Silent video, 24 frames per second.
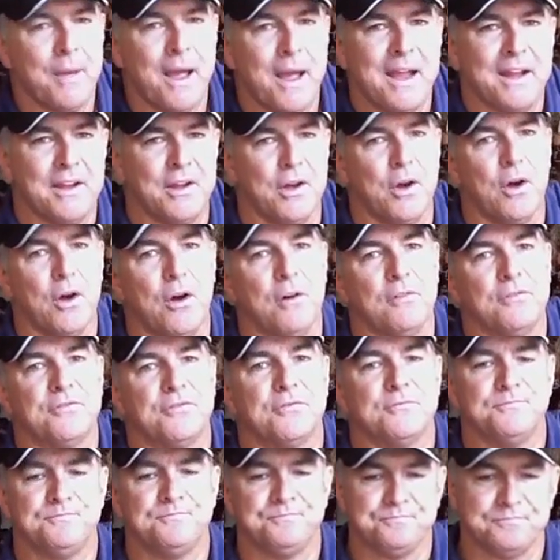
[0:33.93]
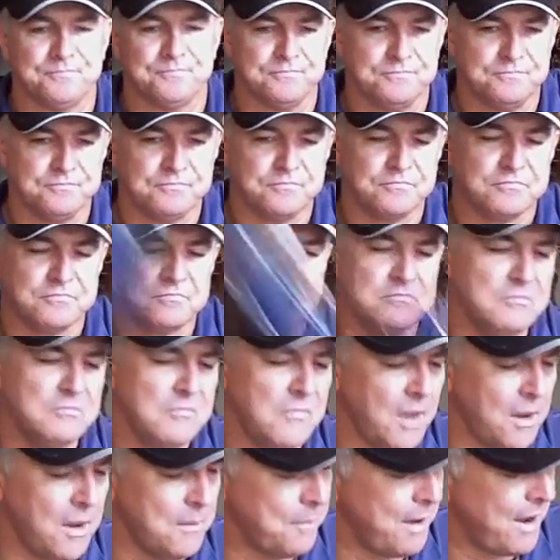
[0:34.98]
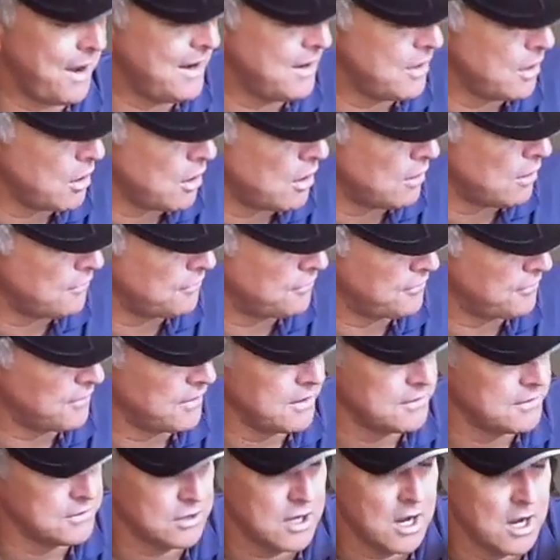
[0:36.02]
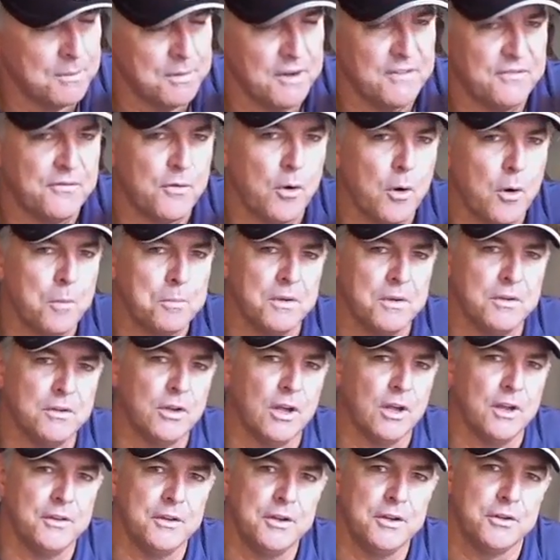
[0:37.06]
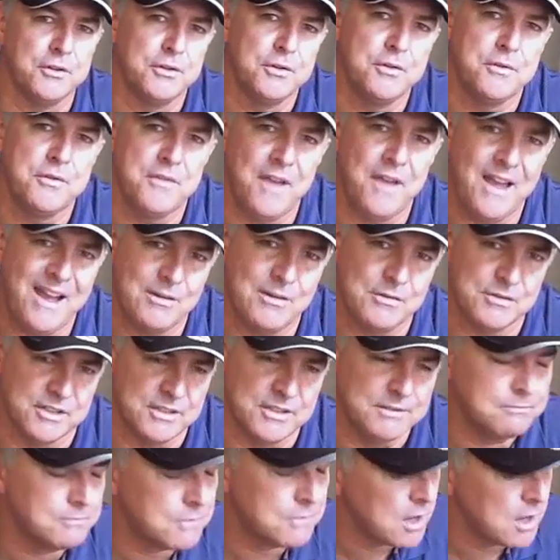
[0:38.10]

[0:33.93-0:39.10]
Bang Golf. Bang Golf, there's a company formed in the year 2000.